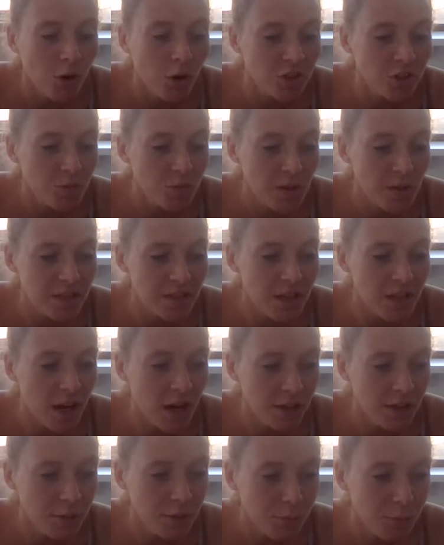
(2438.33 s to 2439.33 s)
What should be
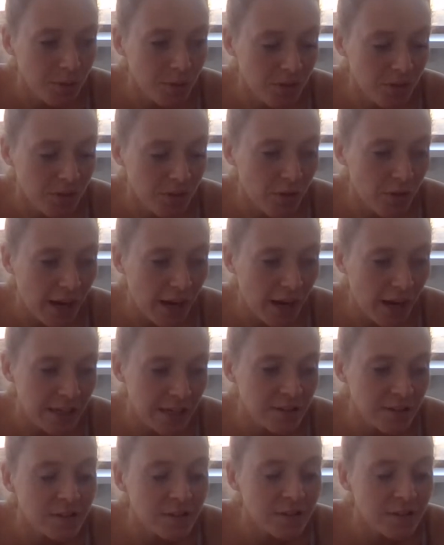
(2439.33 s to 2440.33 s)
done with the
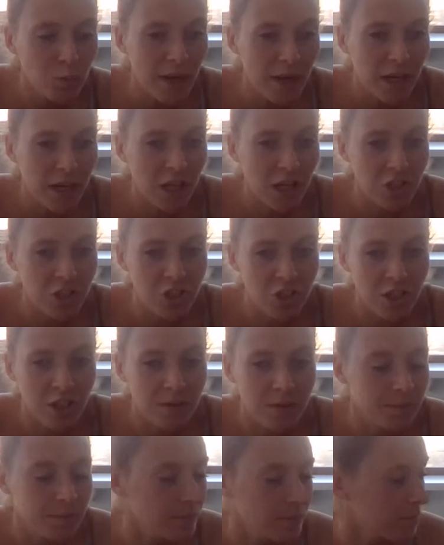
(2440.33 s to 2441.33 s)
reins when
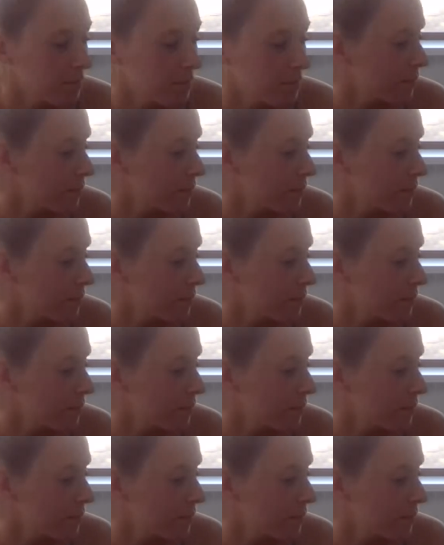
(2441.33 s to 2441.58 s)
lunging?